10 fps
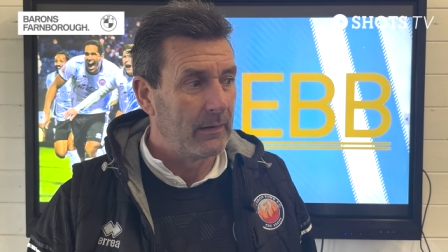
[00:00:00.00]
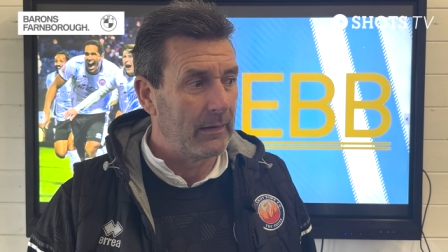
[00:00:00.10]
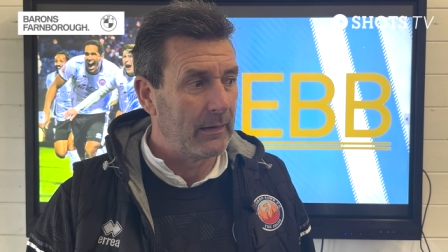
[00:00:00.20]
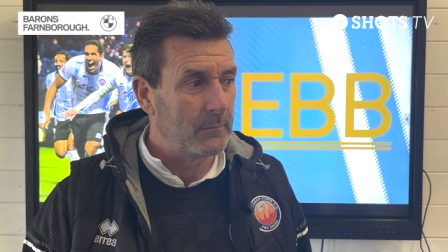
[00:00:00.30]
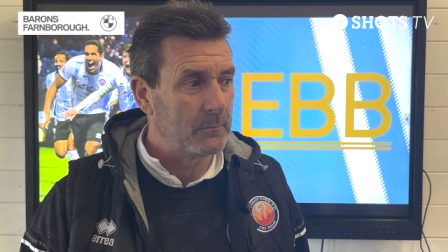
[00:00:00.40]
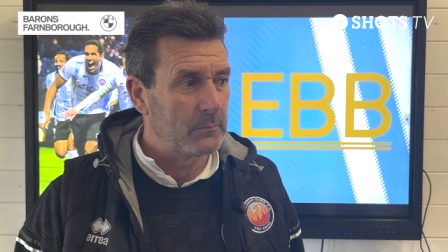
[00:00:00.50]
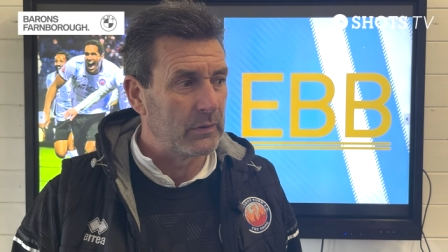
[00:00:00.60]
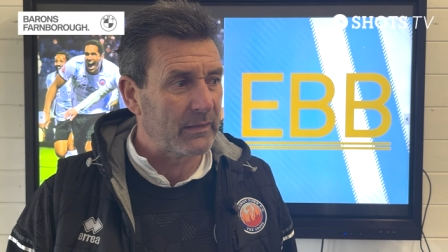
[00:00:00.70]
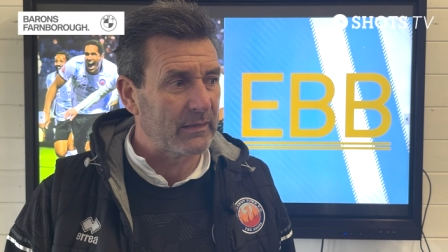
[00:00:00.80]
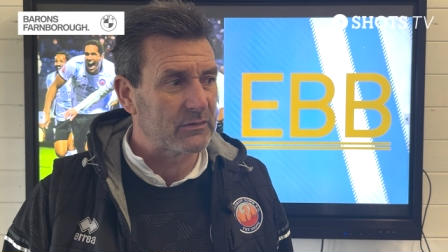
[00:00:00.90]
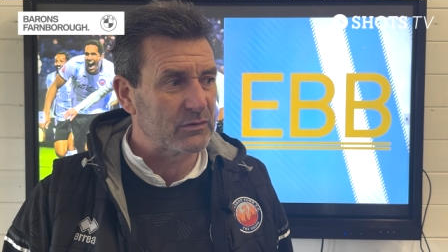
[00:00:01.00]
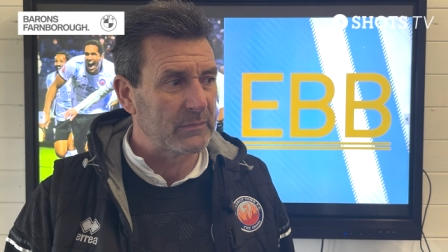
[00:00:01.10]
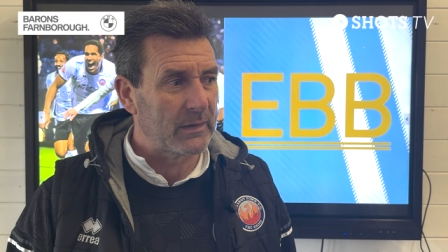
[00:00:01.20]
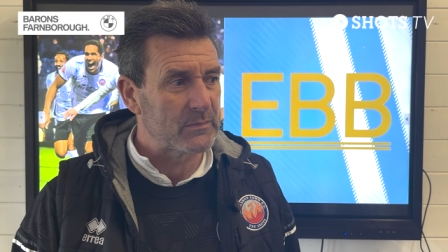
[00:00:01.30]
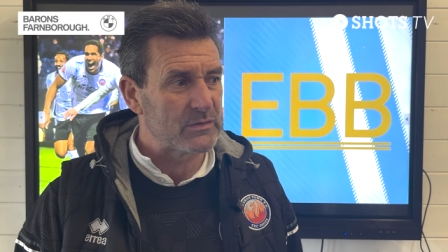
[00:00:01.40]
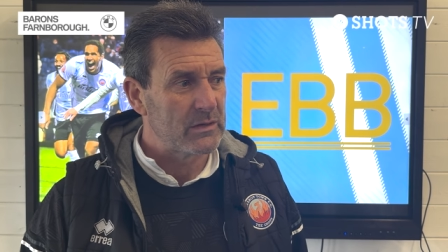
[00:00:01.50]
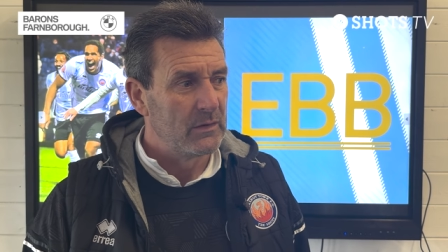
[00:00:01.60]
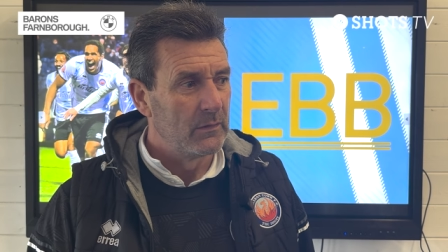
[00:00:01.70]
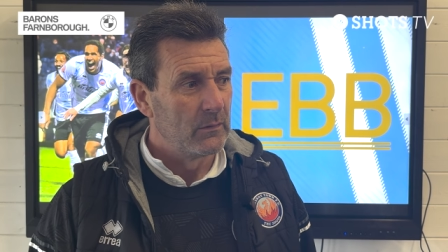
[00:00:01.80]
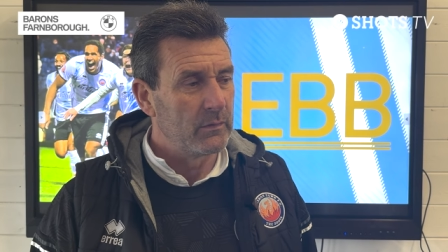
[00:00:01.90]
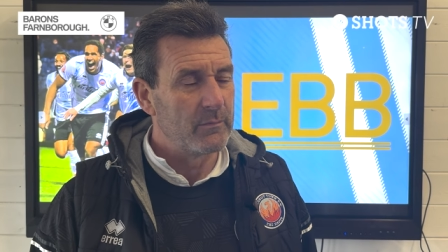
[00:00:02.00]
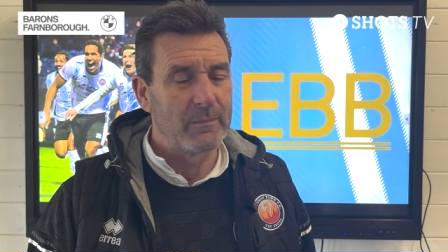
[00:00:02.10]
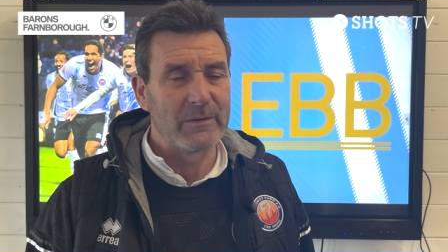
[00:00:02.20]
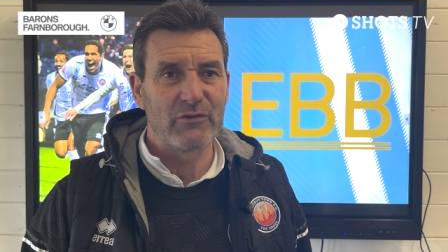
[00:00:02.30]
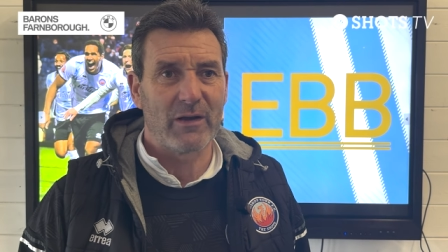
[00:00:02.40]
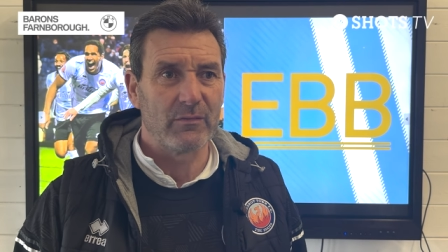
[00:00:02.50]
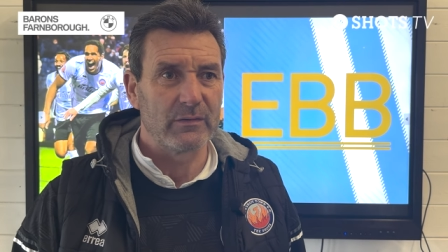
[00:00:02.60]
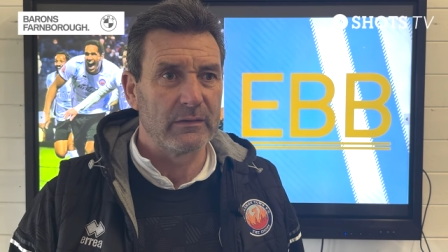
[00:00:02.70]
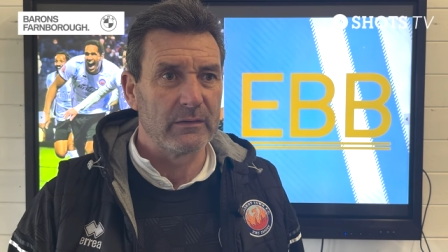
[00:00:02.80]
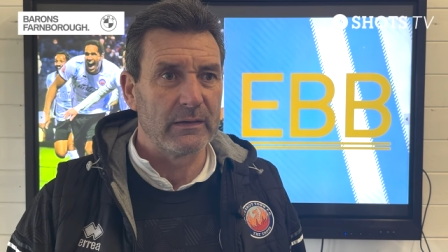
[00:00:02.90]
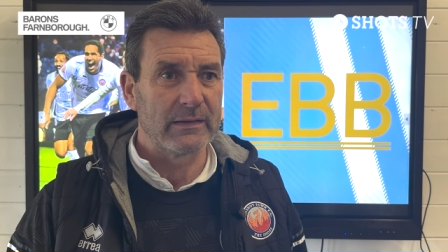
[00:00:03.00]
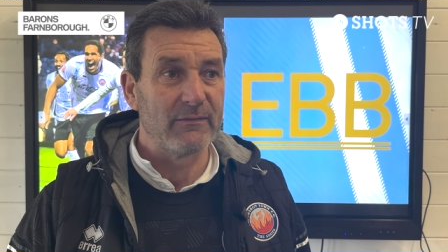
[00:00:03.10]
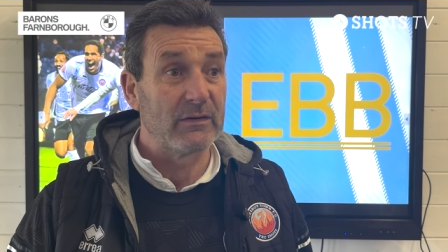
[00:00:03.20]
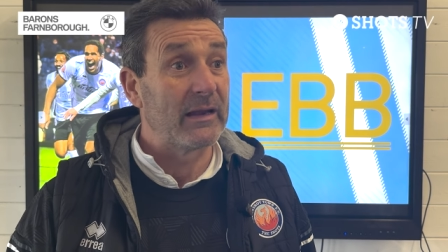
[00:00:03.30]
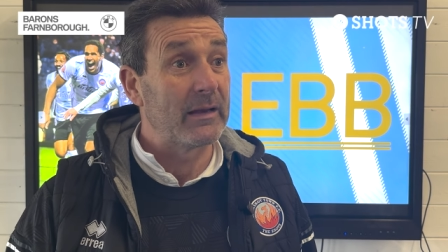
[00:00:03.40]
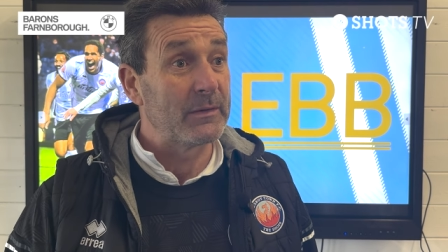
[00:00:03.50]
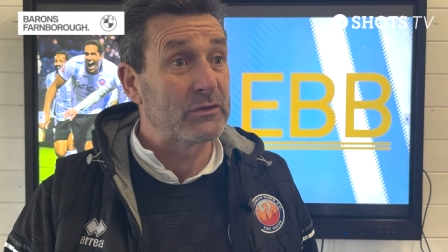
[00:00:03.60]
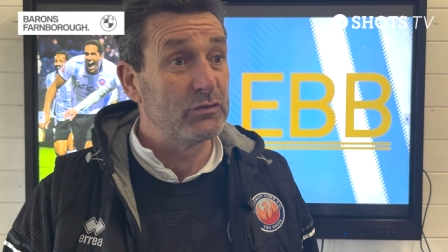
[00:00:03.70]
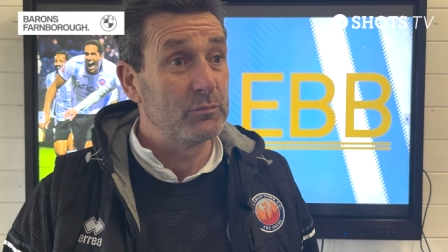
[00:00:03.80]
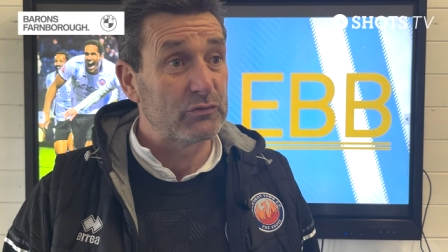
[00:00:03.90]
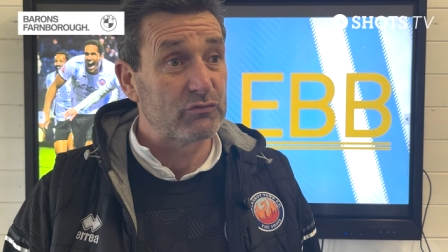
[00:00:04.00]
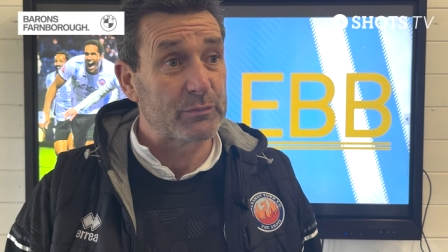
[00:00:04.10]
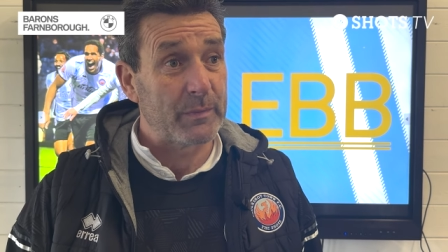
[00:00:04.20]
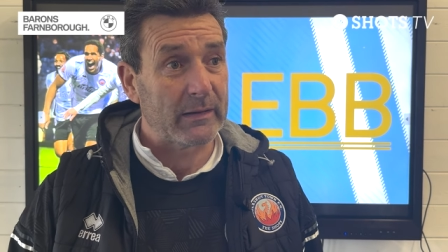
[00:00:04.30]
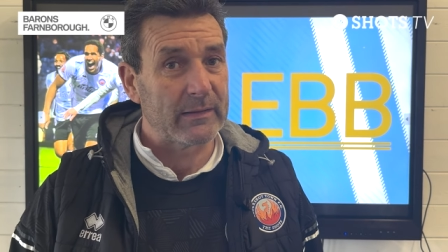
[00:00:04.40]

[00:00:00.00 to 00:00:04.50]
but I think sometimes we maybe travelled and given a little bit too much respect,